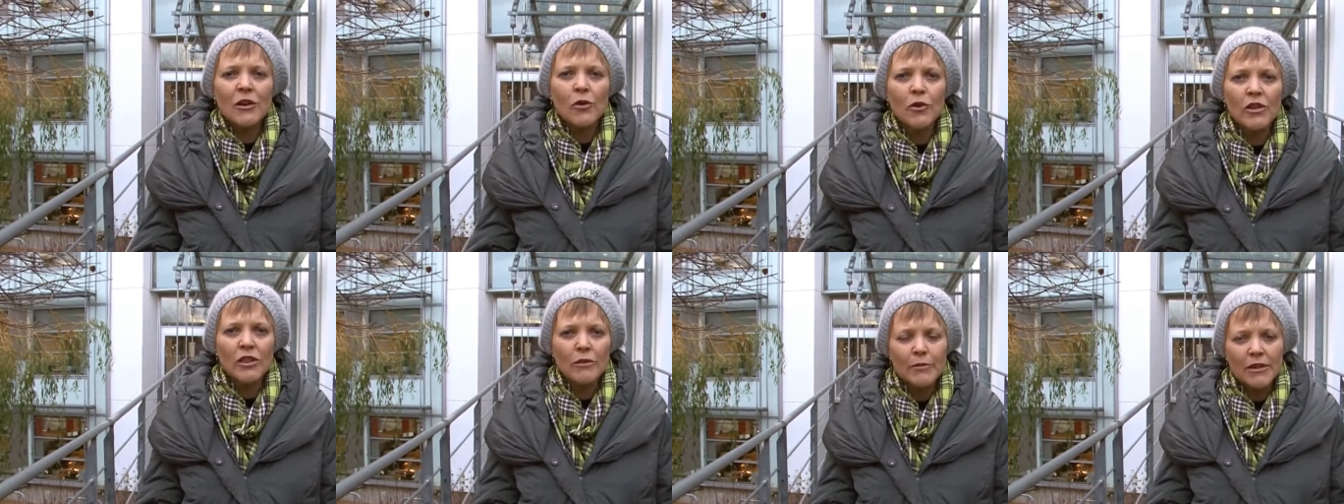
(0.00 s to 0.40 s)

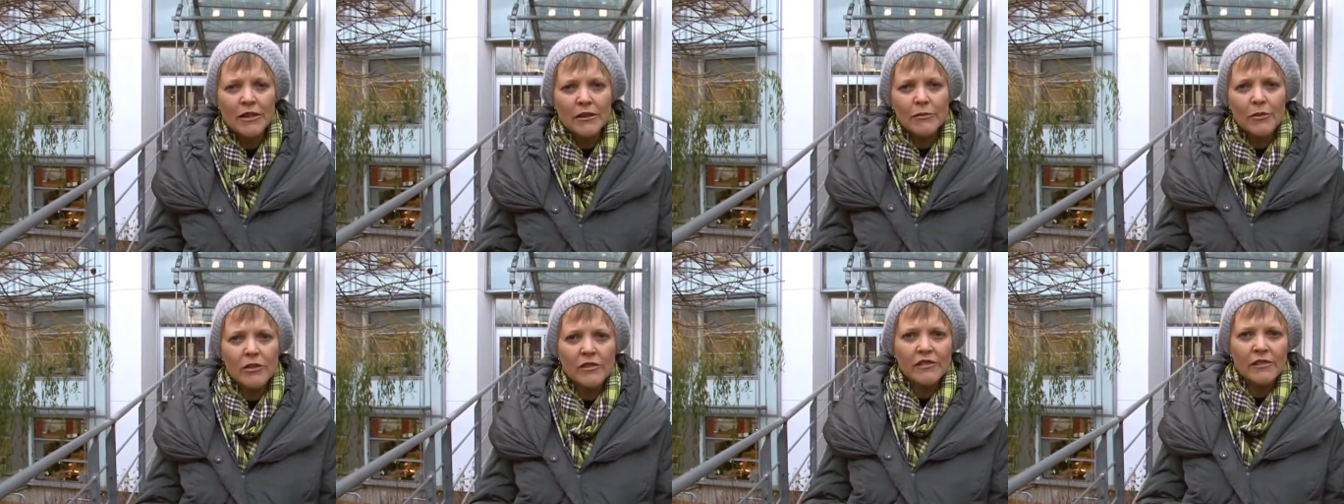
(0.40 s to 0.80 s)
with
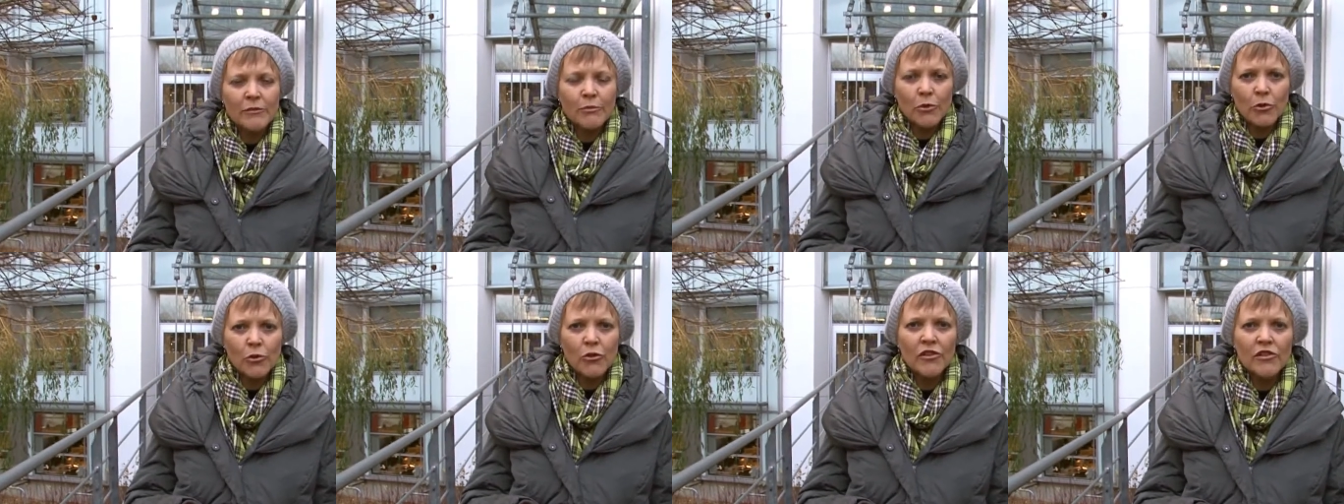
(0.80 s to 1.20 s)
minimal
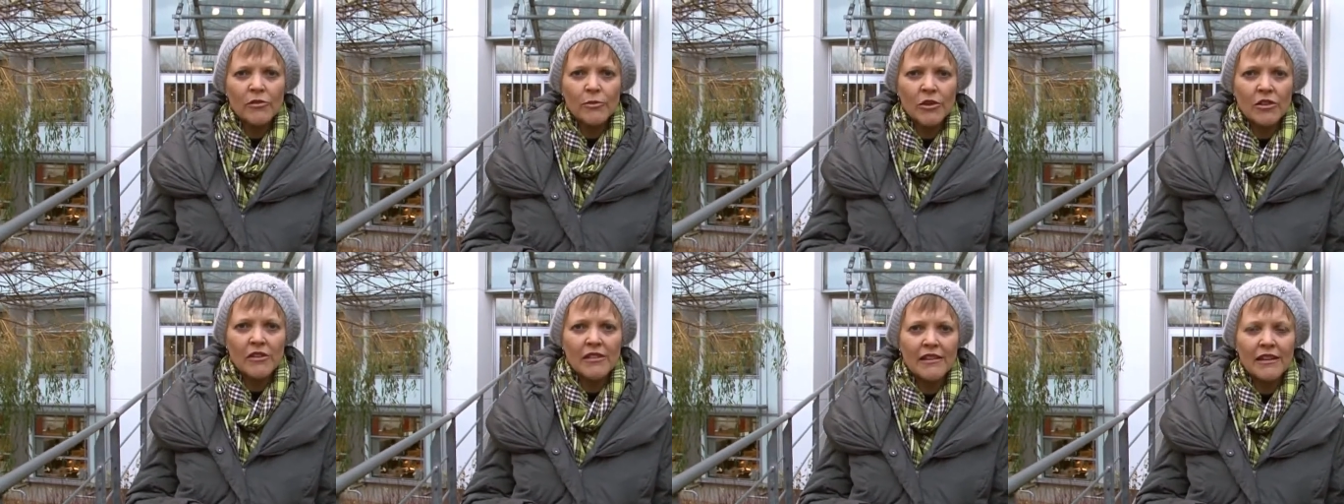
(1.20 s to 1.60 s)
support,
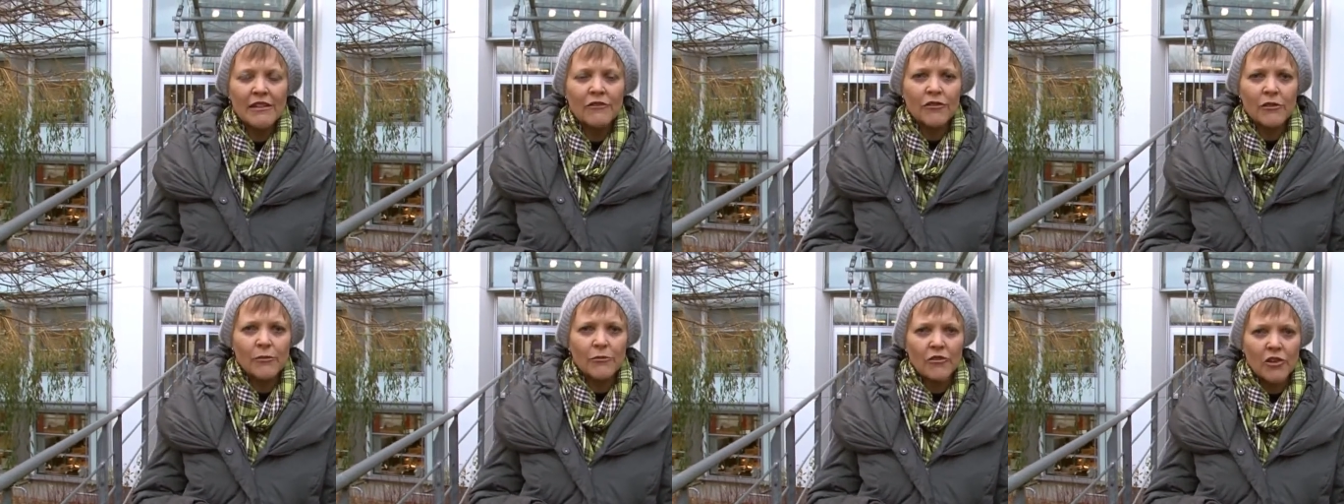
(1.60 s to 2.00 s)
mostly
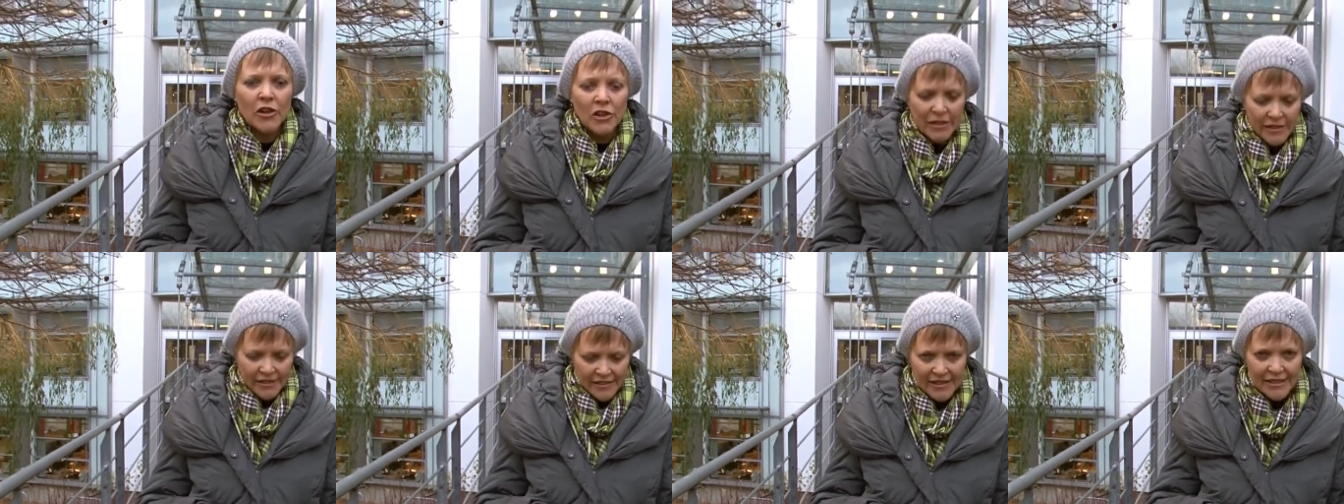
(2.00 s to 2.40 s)
from
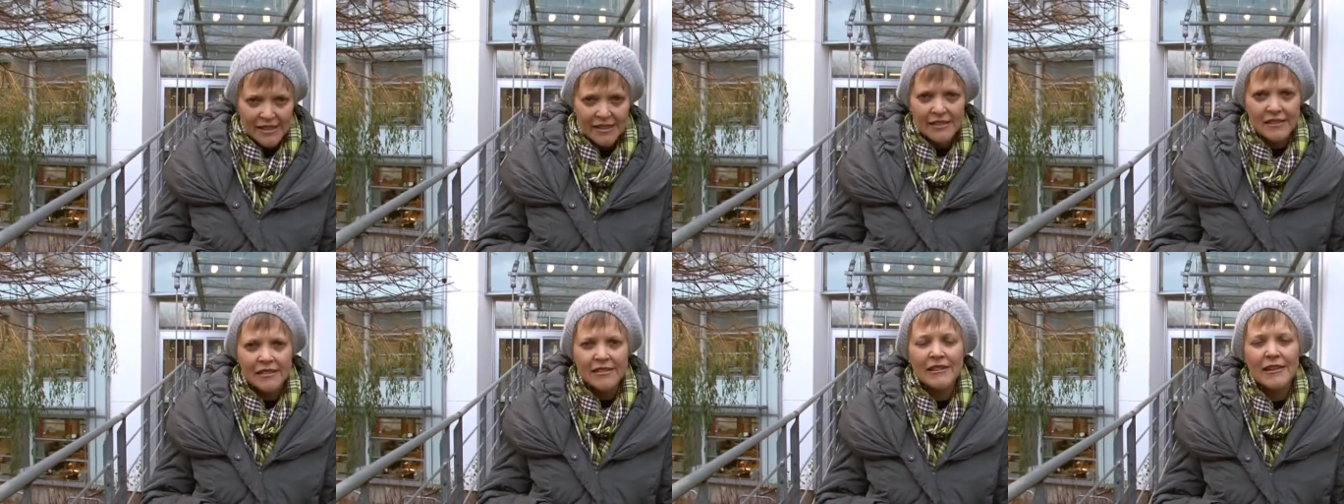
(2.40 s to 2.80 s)

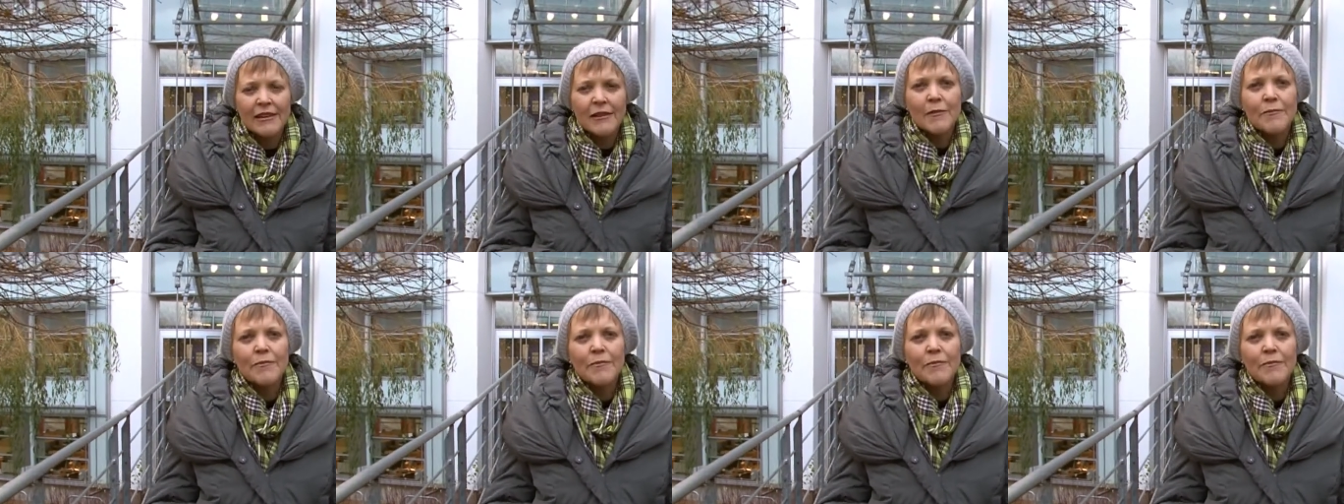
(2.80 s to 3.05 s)
volunteers.